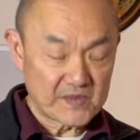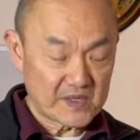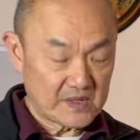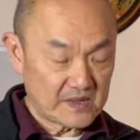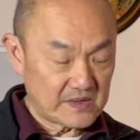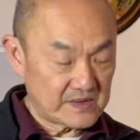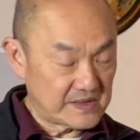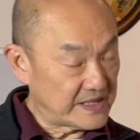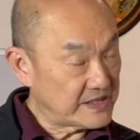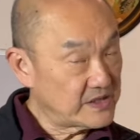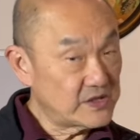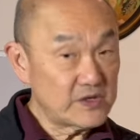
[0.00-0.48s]

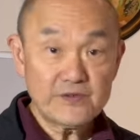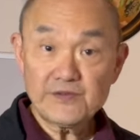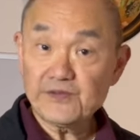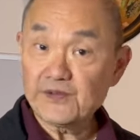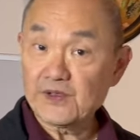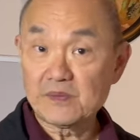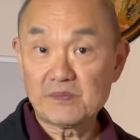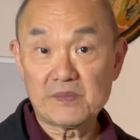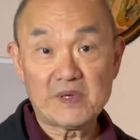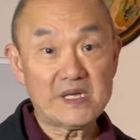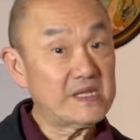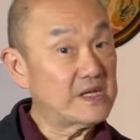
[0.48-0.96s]
They do
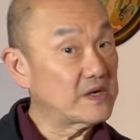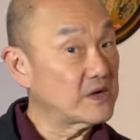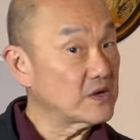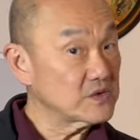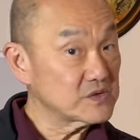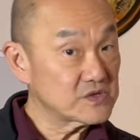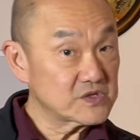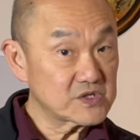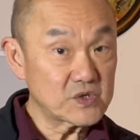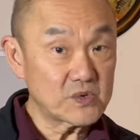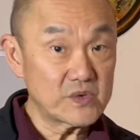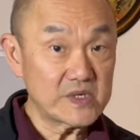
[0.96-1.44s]
fit me, they don't
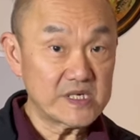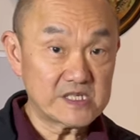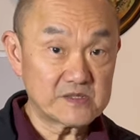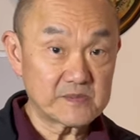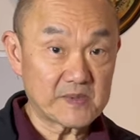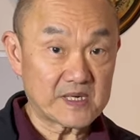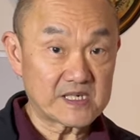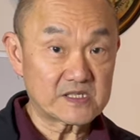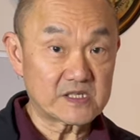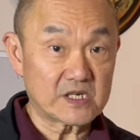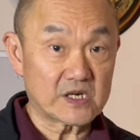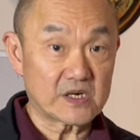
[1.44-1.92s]
squeeze
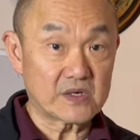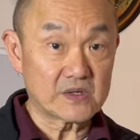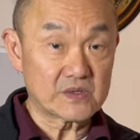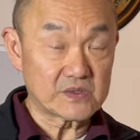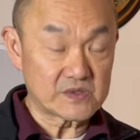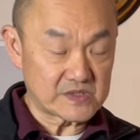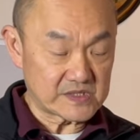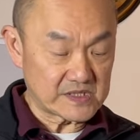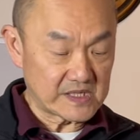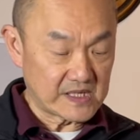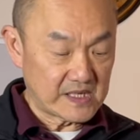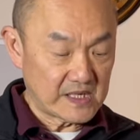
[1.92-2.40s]
my
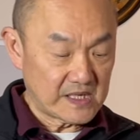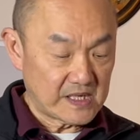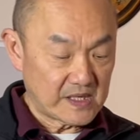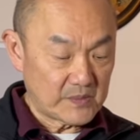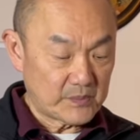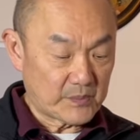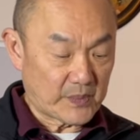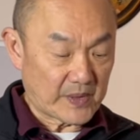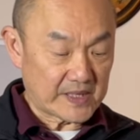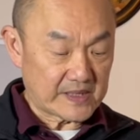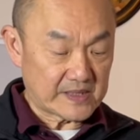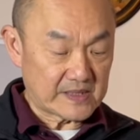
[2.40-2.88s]
toes,
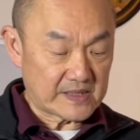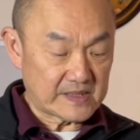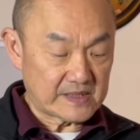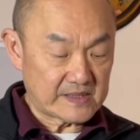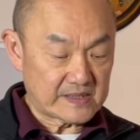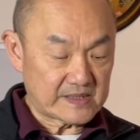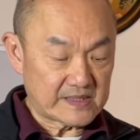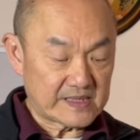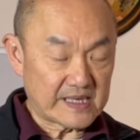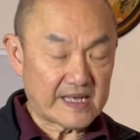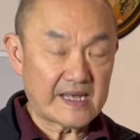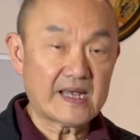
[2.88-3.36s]
but
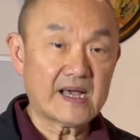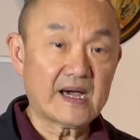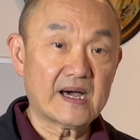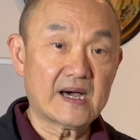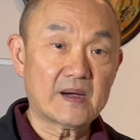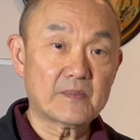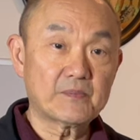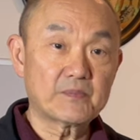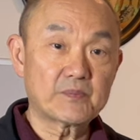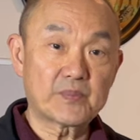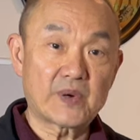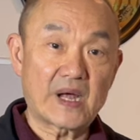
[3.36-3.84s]
they are
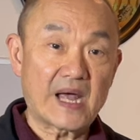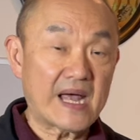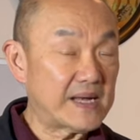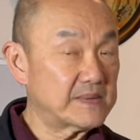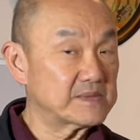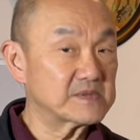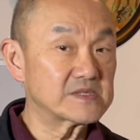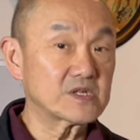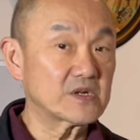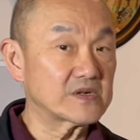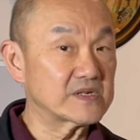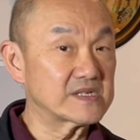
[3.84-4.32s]

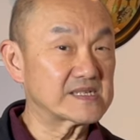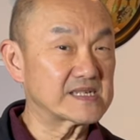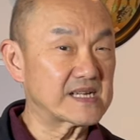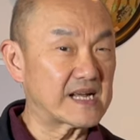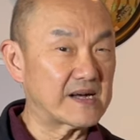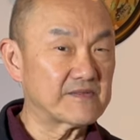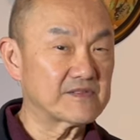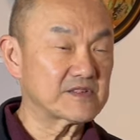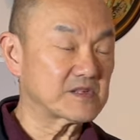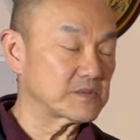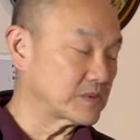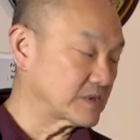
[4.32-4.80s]
perhaps not as
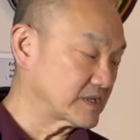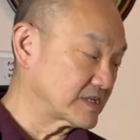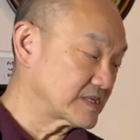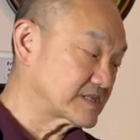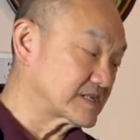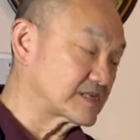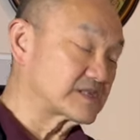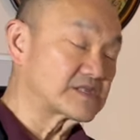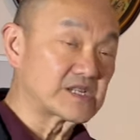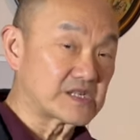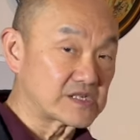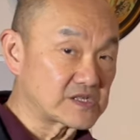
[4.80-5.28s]
comfortable as a
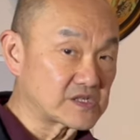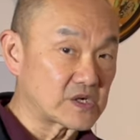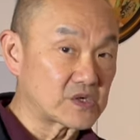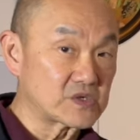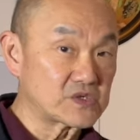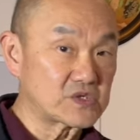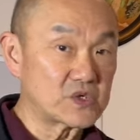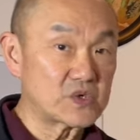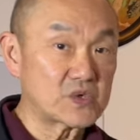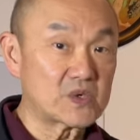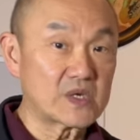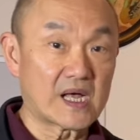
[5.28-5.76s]

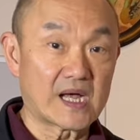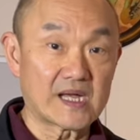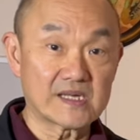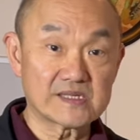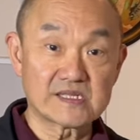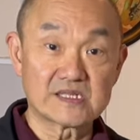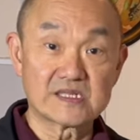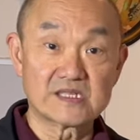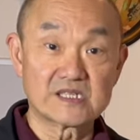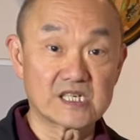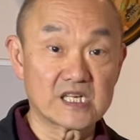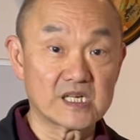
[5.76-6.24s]
602 last
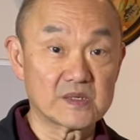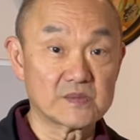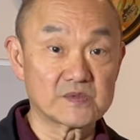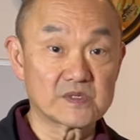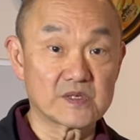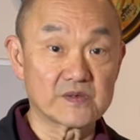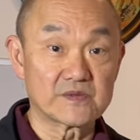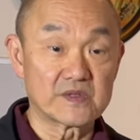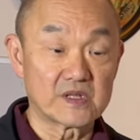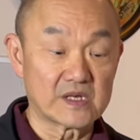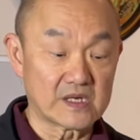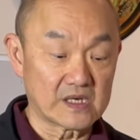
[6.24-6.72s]
in terms
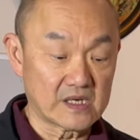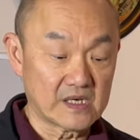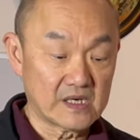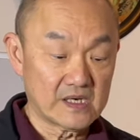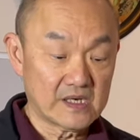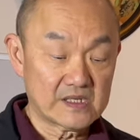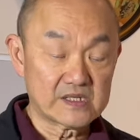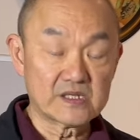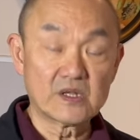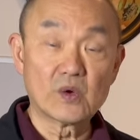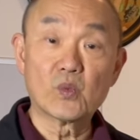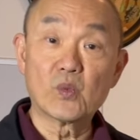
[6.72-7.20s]
of
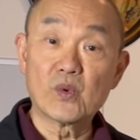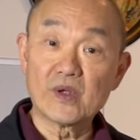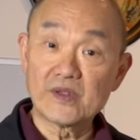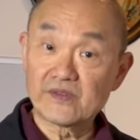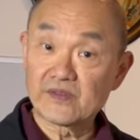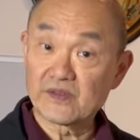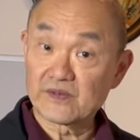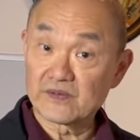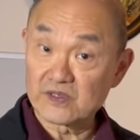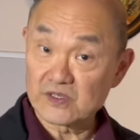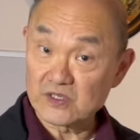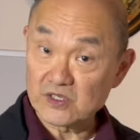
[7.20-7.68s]
the width
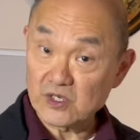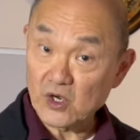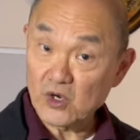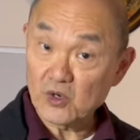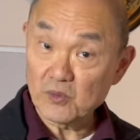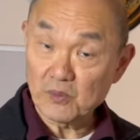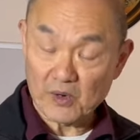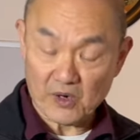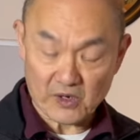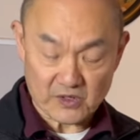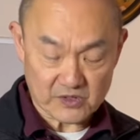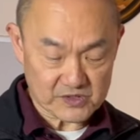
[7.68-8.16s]
of the toe
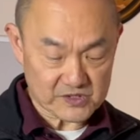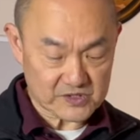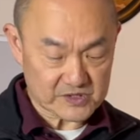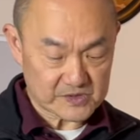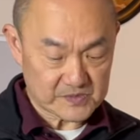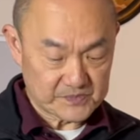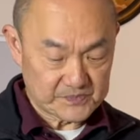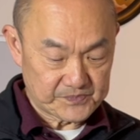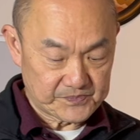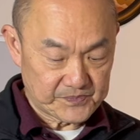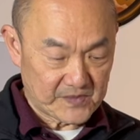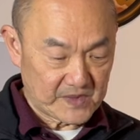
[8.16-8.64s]
box.
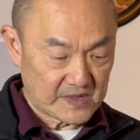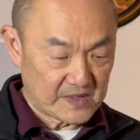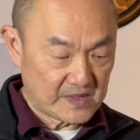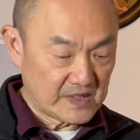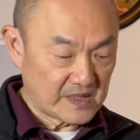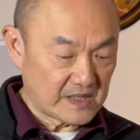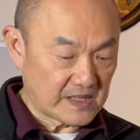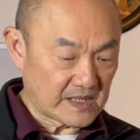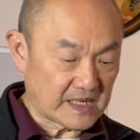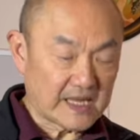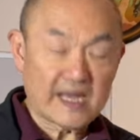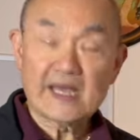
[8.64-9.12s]

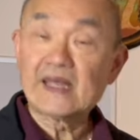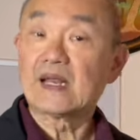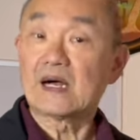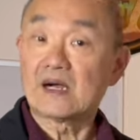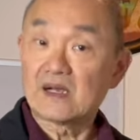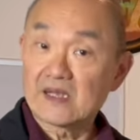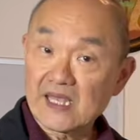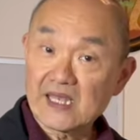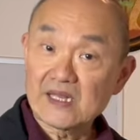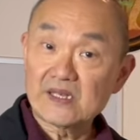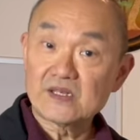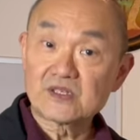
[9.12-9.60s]
And I'll
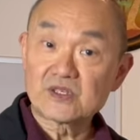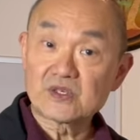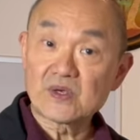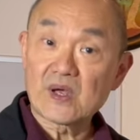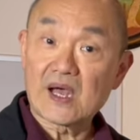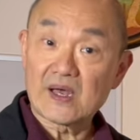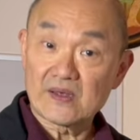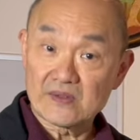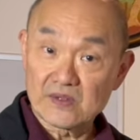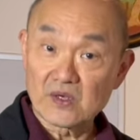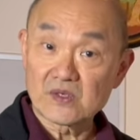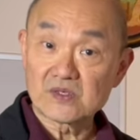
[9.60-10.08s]
get into
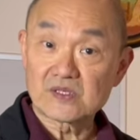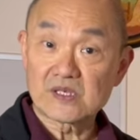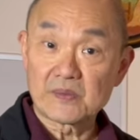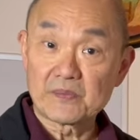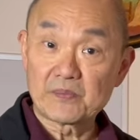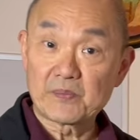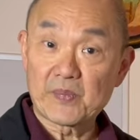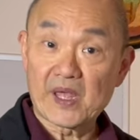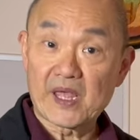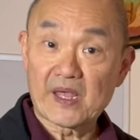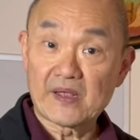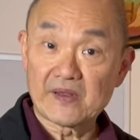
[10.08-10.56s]
how those
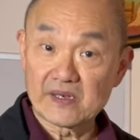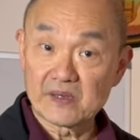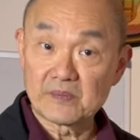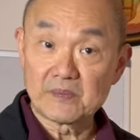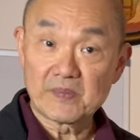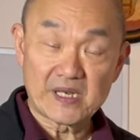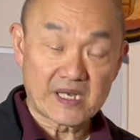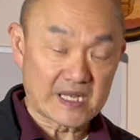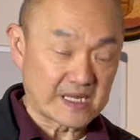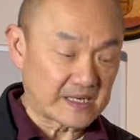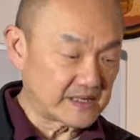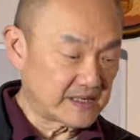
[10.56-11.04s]
compare in a
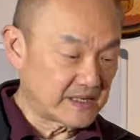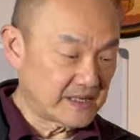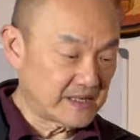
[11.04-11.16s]
minute.